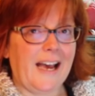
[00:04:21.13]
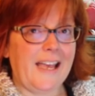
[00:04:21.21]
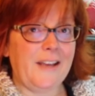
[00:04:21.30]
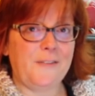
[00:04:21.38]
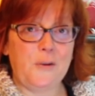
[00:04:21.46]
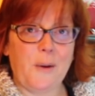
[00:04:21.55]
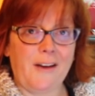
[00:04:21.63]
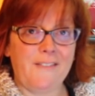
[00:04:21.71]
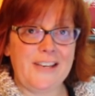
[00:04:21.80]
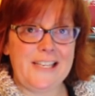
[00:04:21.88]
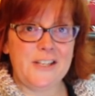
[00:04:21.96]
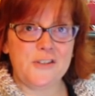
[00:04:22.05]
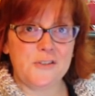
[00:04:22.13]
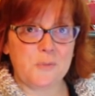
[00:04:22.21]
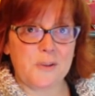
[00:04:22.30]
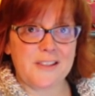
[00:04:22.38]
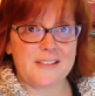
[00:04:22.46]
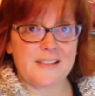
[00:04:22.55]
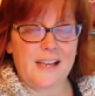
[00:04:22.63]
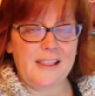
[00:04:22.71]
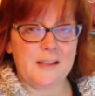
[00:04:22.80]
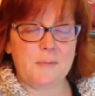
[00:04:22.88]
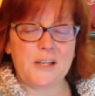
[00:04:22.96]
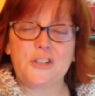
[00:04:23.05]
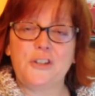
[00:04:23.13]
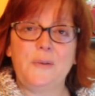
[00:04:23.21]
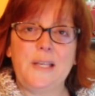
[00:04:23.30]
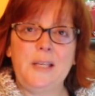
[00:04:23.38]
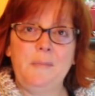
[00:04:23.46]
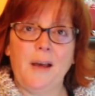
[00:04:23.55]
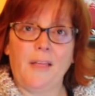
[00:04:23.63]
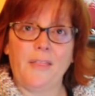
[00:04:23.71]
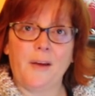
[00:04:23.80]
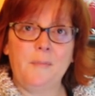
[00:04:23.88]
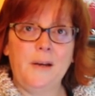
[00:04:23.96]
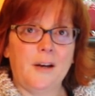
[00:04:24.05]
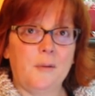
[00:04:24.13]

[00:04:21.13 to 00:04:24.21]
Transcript: If you have any issues with the site, then make sure you email them.